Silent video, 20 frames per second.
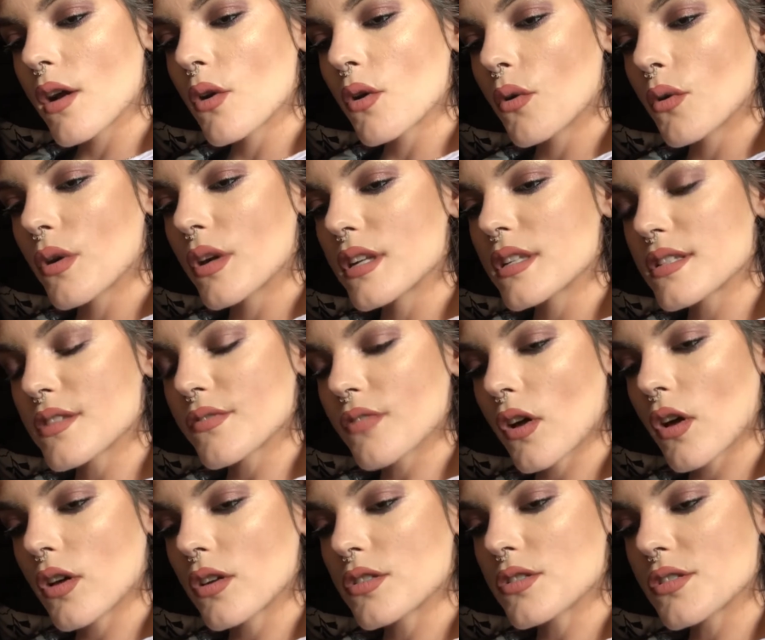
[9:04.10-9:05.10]
always
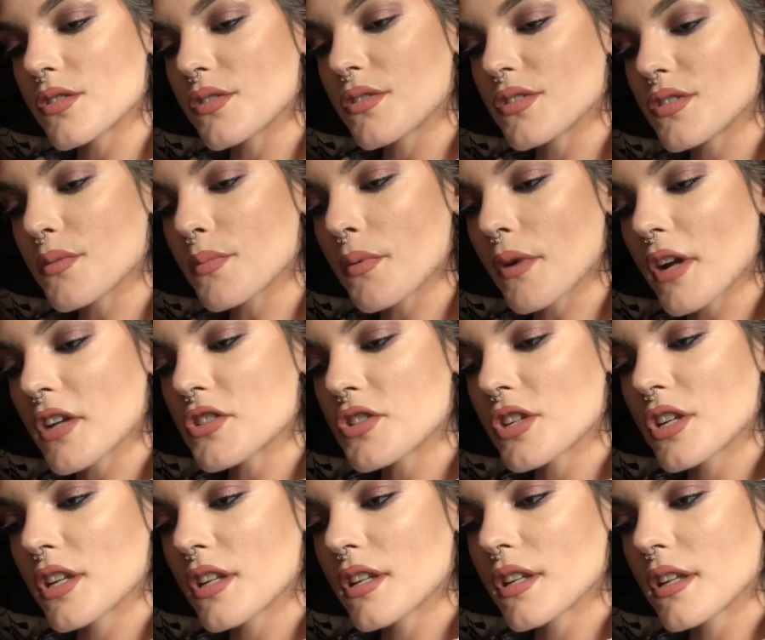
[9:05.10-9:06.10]
fall into a
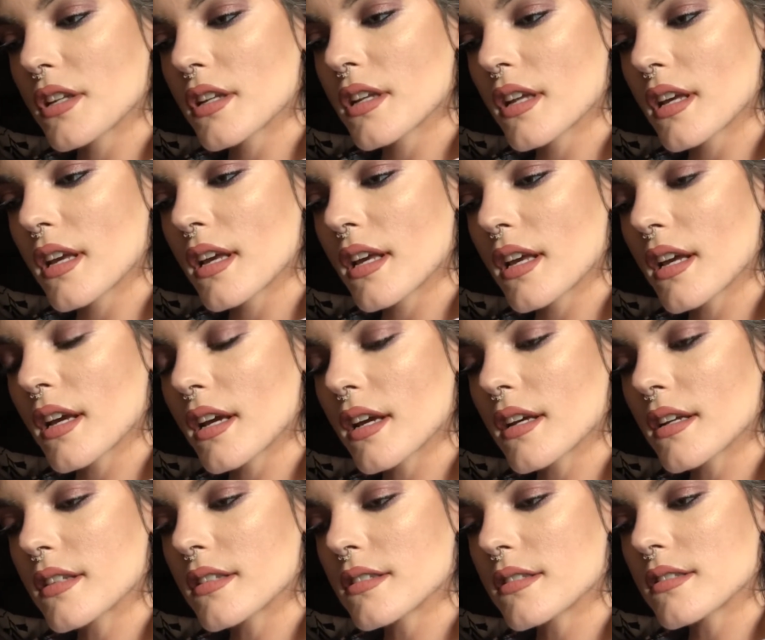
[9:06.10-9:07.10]
depression
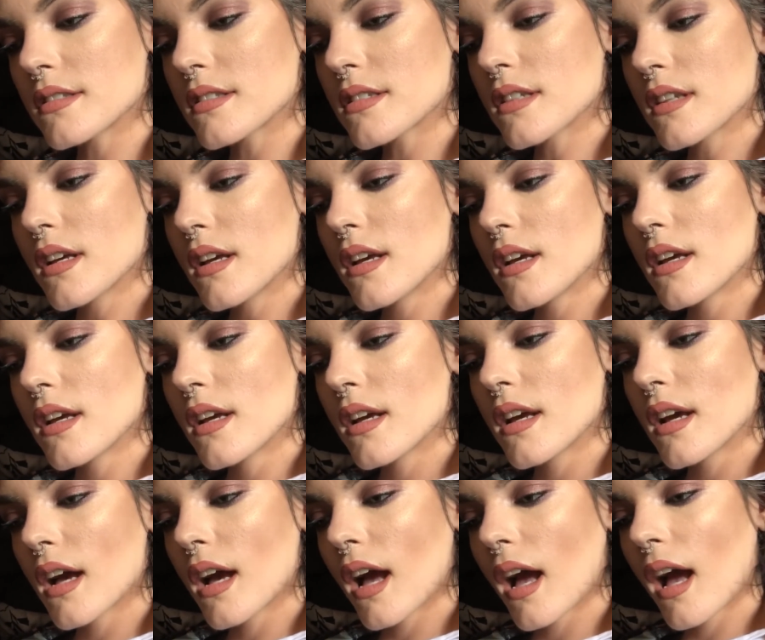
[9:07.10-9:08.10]
and
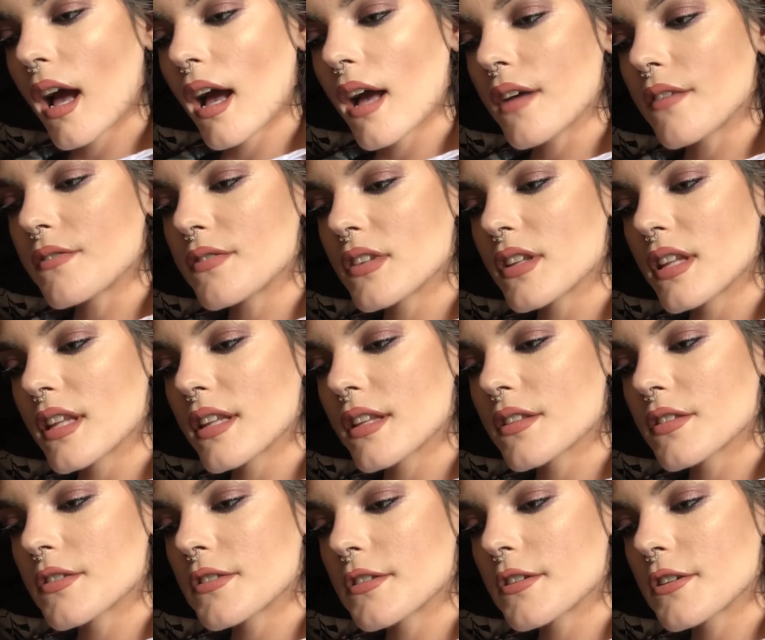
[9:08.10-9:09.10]
I feel like
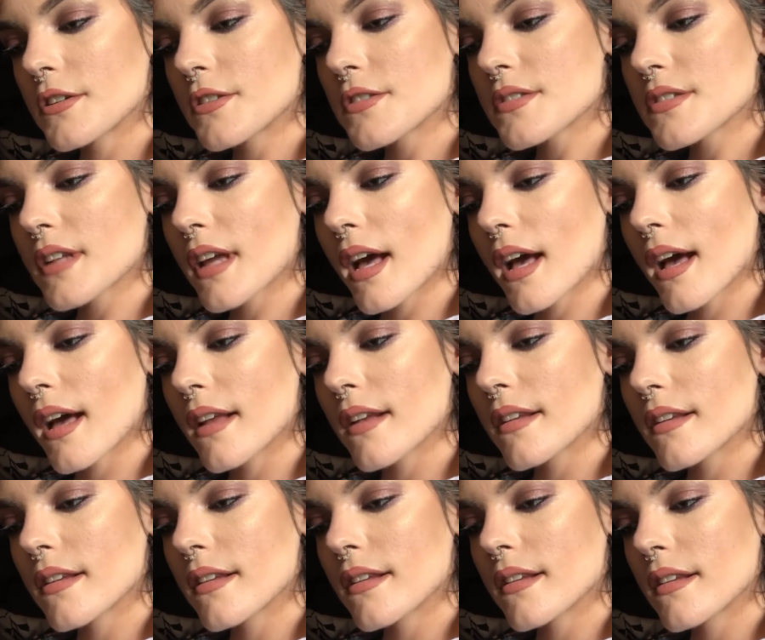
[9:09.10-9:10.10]
there's not
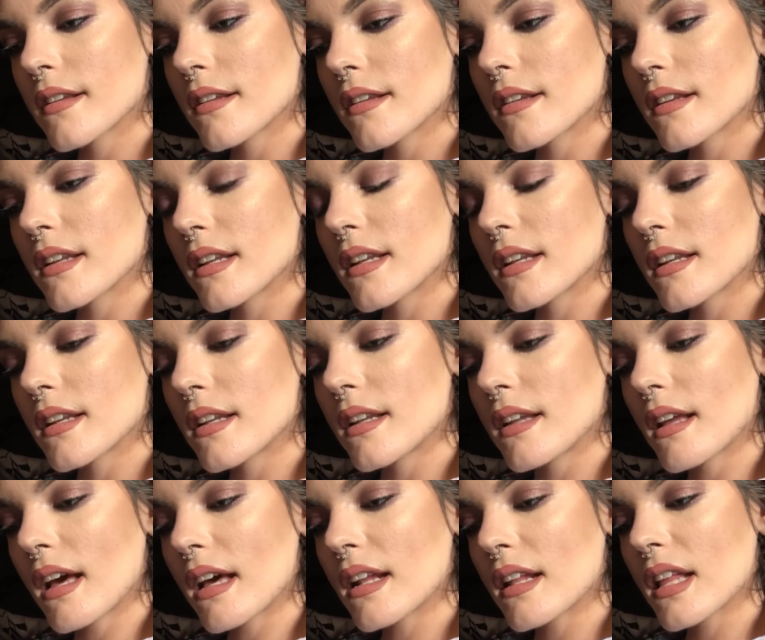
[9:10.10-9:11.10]

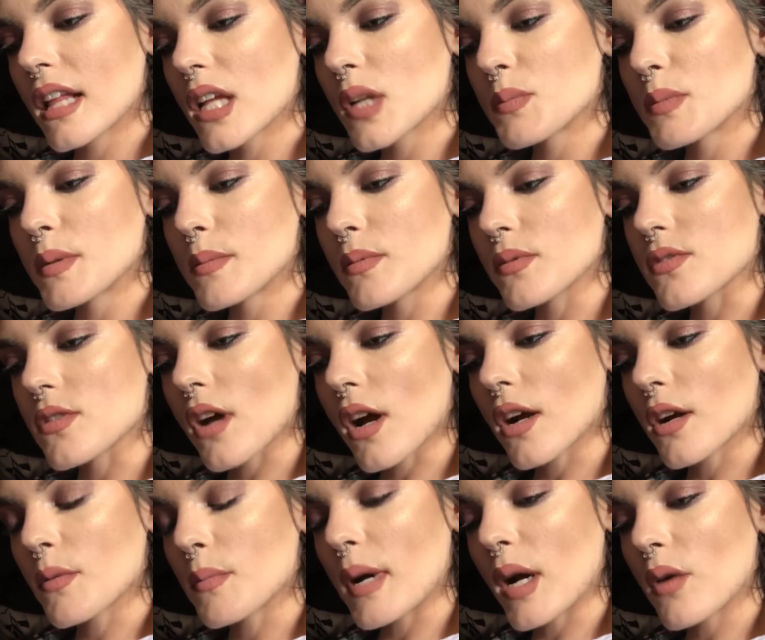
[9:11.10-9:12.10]
not a lot of people
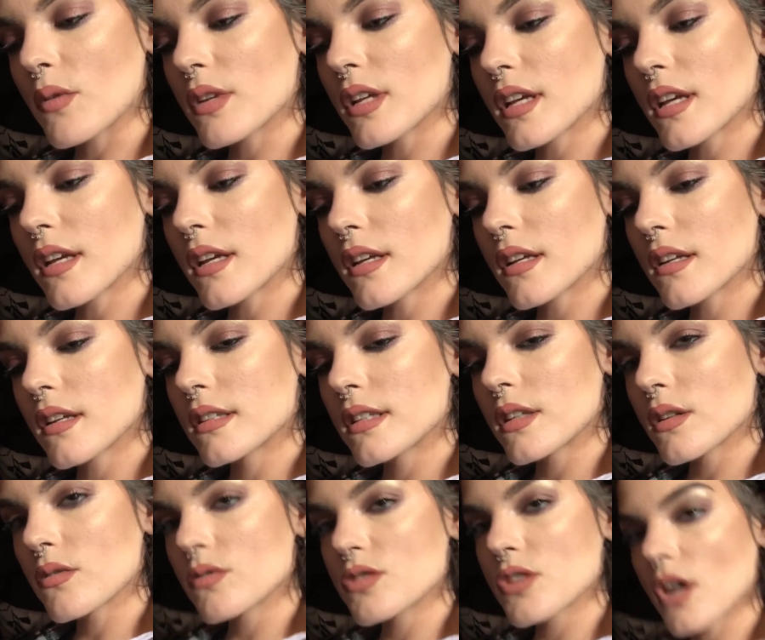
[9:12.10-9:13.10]
talk about it. They
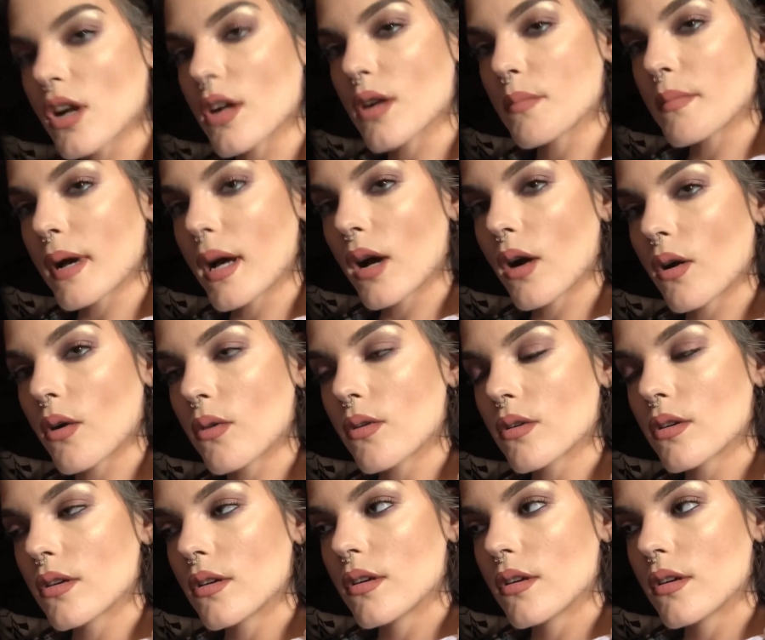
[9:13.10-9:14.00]
don't talk about